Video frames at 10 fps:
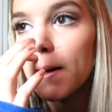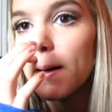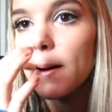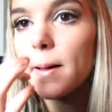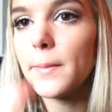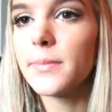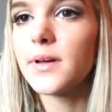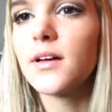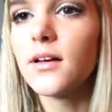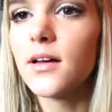
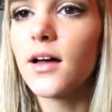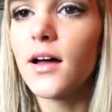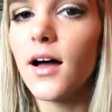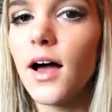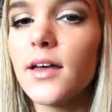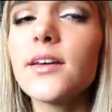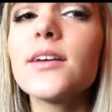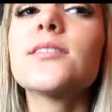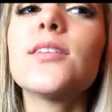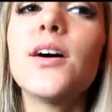um... I,
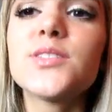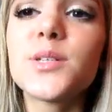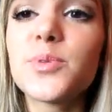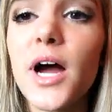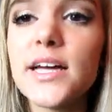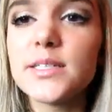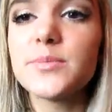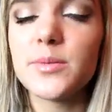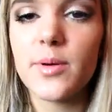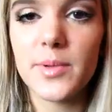like, love
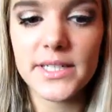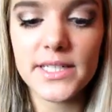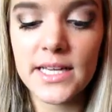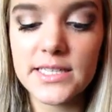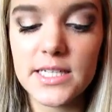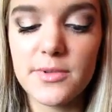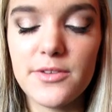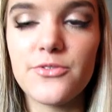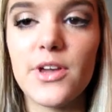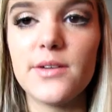surprising people, not kidding. It's, like,
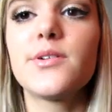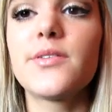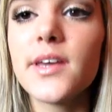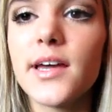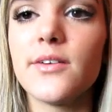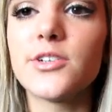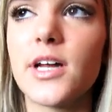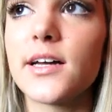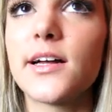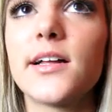my favorite thing ever,
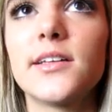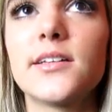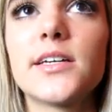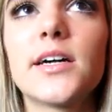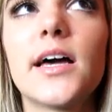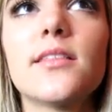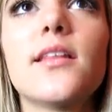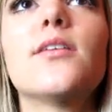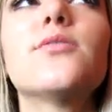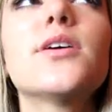not kidding. Like, I
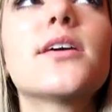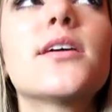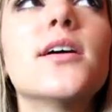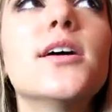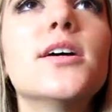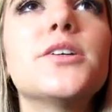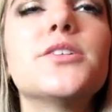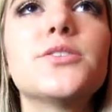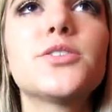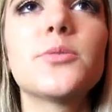love, like,
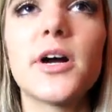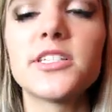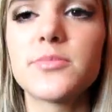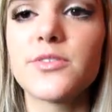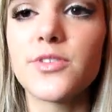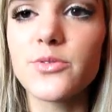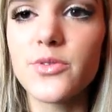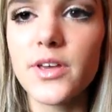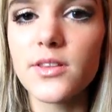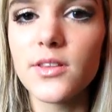surprising my friends
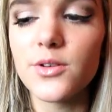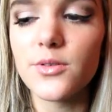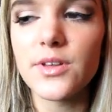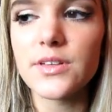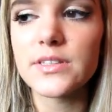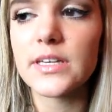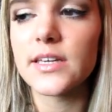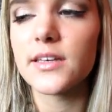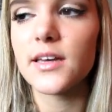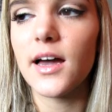with, like, little things. Like,